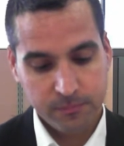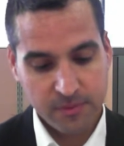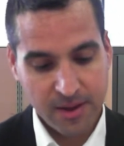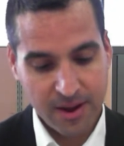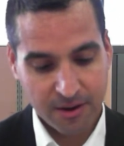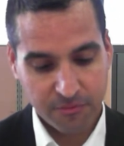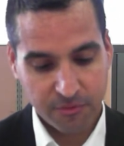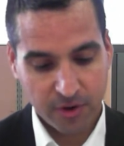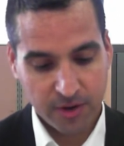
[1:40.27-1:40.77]

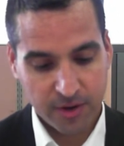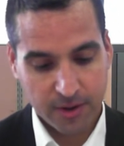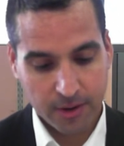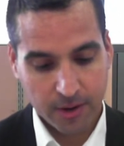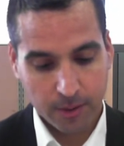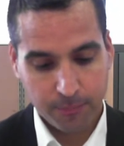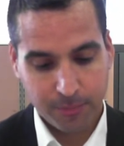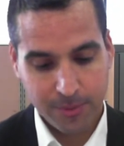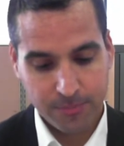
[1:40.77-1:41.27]
Every
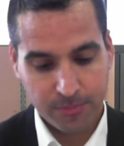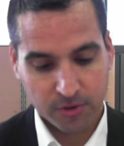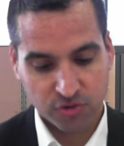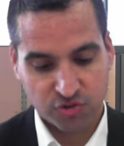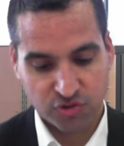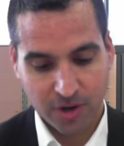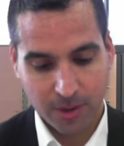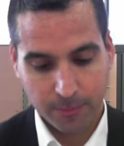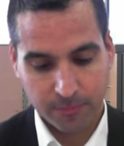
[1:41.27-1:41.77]
year, people
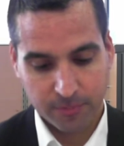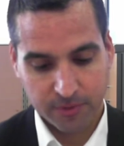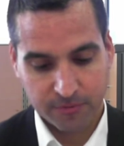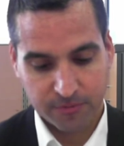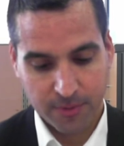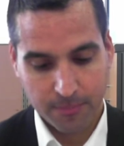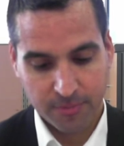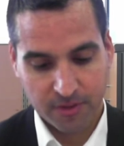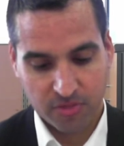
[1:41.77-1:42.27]
jump
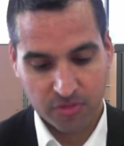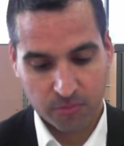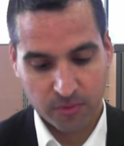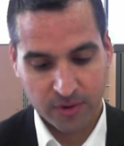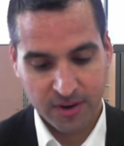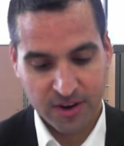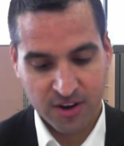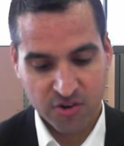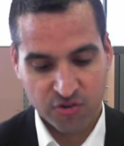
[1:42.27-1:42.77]
from the
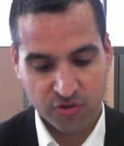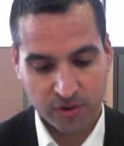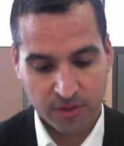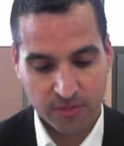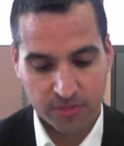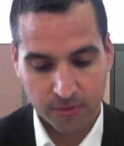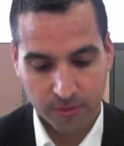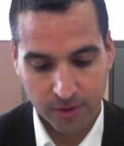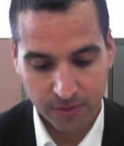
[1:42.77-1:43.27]

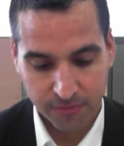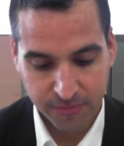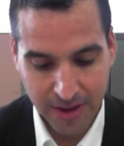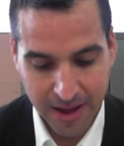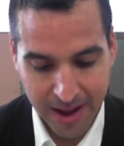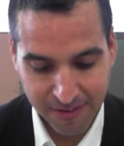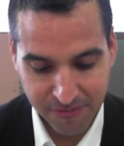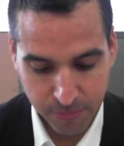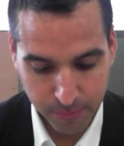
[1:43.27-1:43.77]

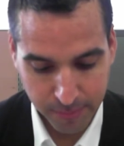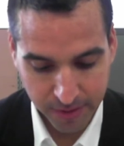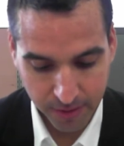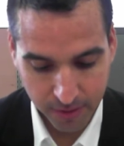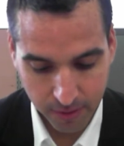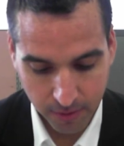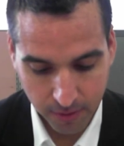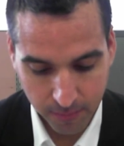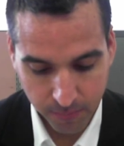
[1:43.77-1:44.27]
335
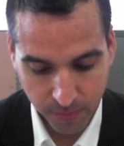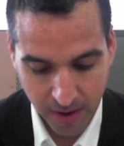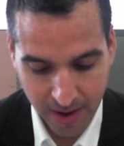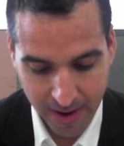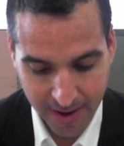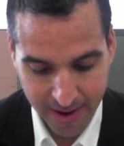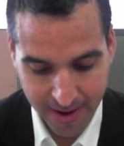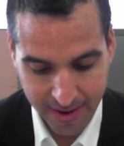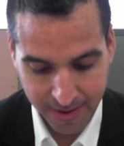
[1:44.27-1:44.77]
meter
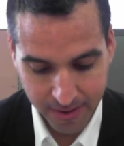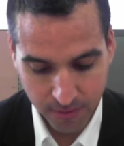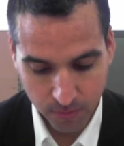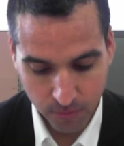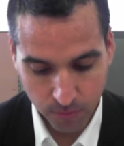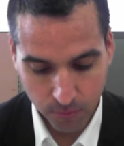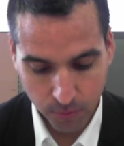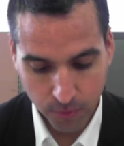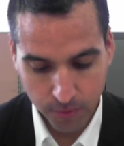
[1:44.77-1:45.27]
high
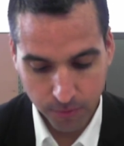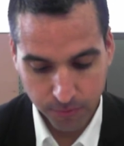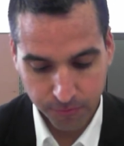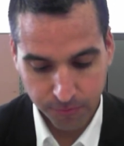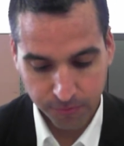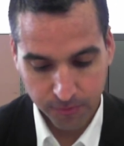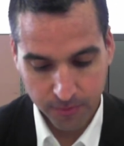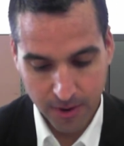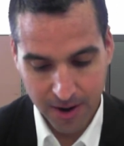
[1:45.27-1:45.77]

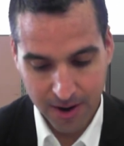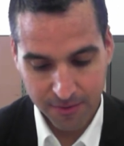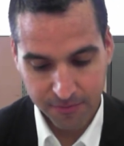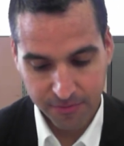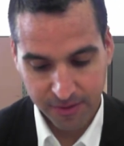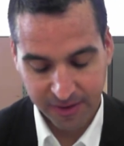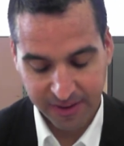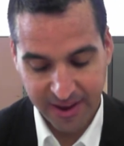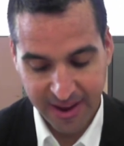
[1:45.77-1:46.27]
roof of
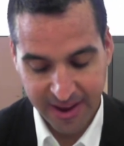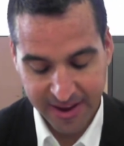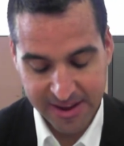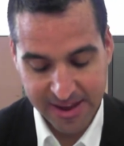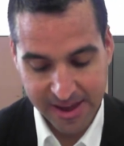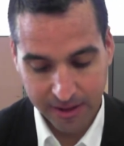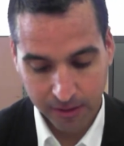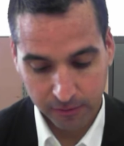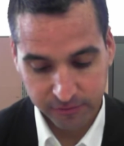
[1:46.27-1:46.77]
the
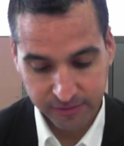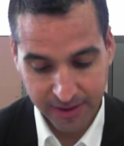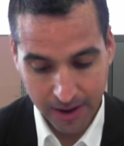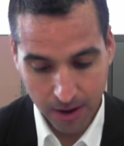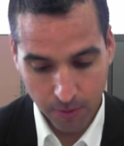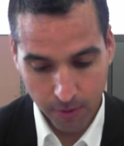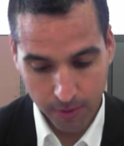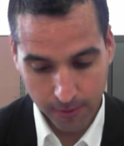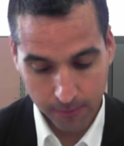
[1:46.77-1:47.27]
KL
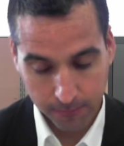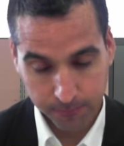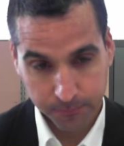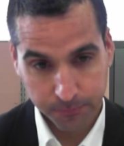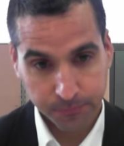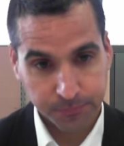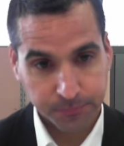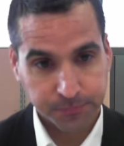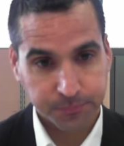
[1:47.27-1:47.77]
Tower.
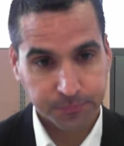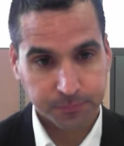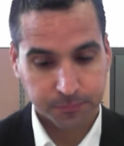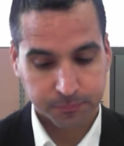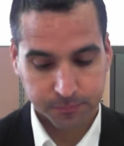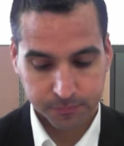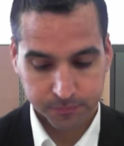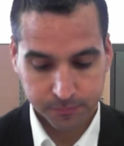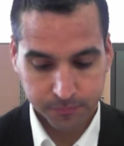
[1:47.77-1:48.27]

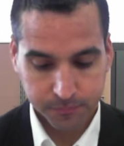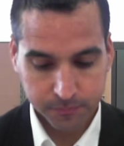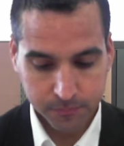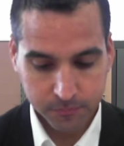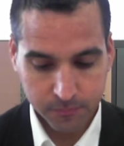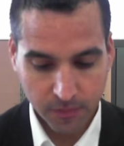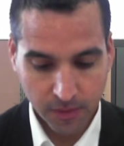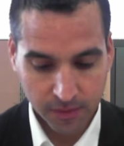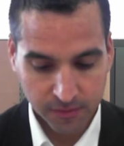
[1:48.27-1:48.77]

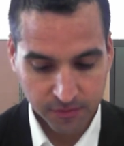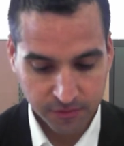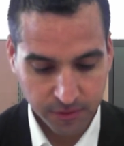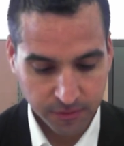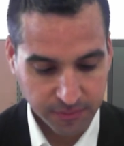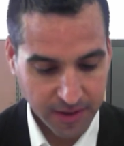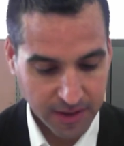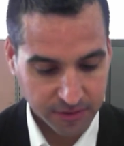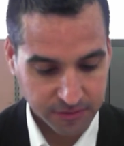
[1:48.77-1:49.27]
In
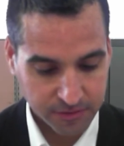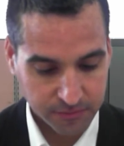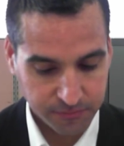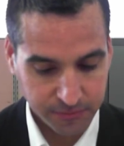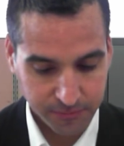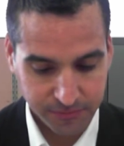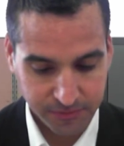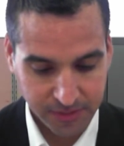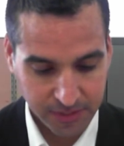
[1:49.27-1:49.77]

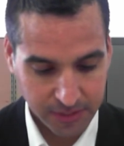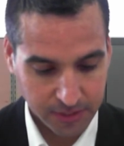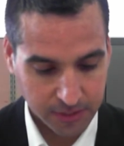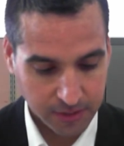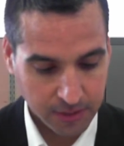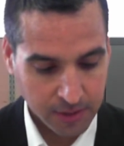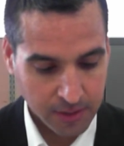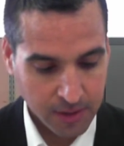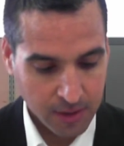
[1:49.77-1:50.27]

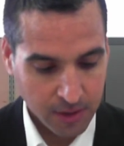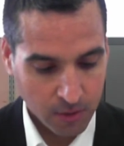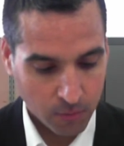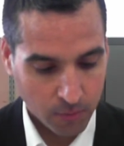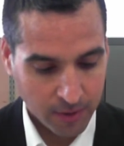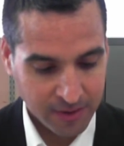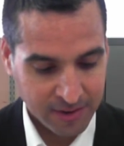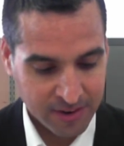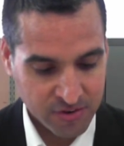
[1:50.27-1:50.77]
2015,
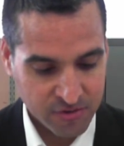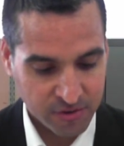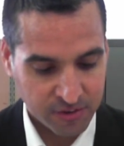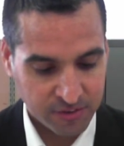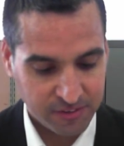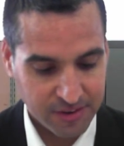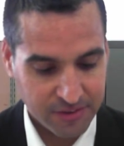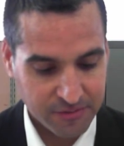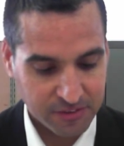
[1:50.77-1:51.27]

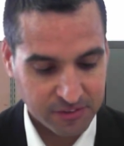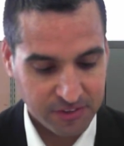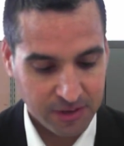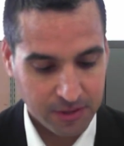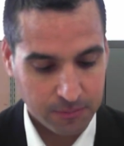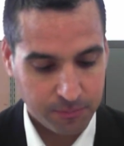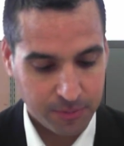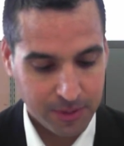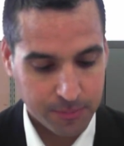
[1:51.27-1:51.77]

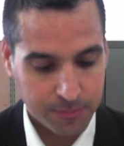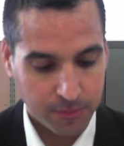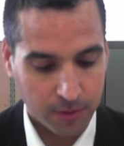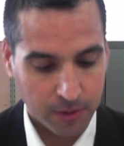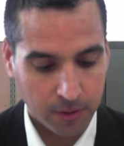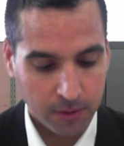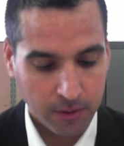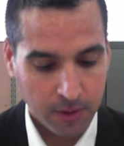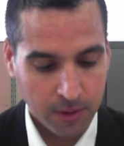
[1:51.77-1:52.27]
117
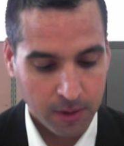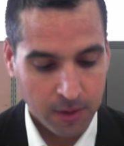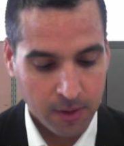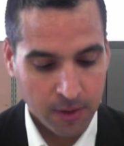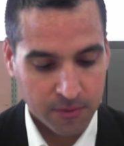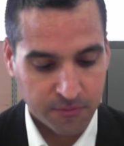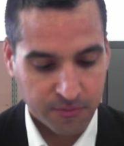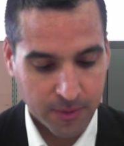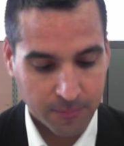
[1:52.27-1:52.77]
people
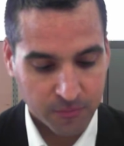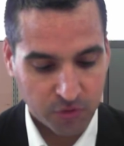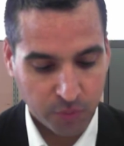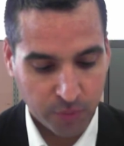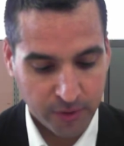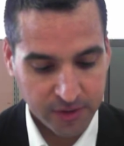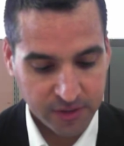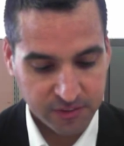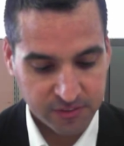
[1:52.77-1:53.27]
from
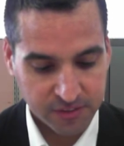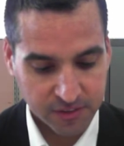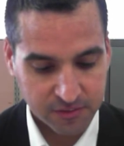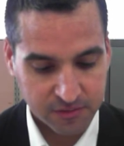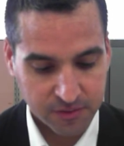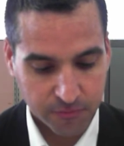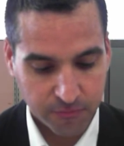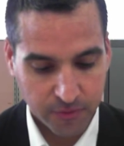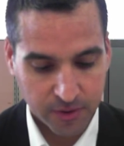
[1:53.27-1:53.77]
26
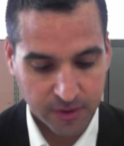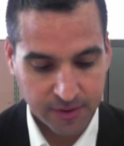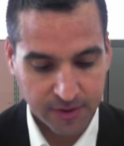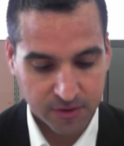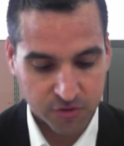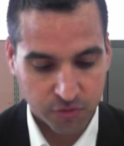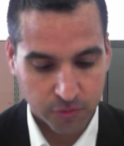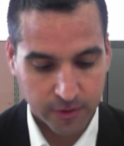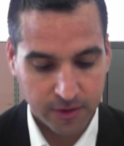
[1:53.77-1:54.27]
different
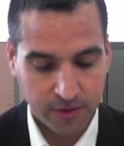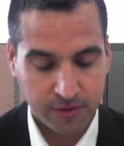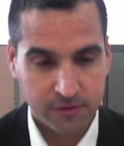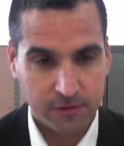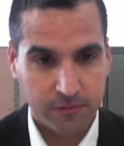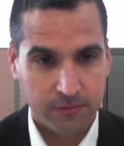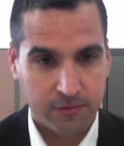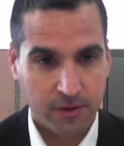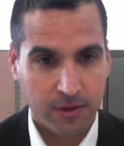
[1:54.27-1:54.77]
countries
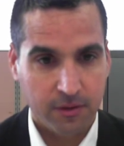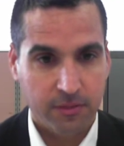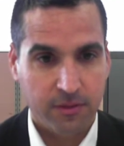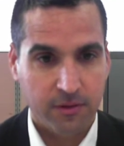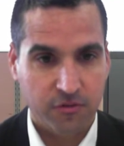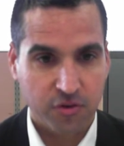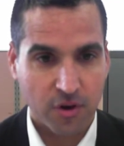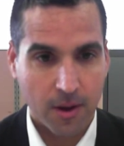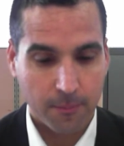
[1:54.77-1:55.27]
did
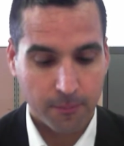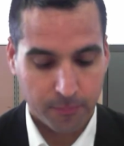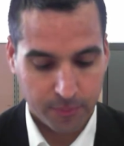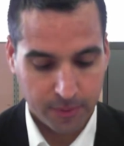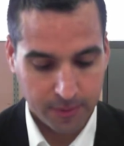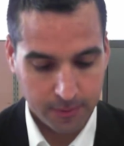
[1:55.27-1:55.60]
the jump.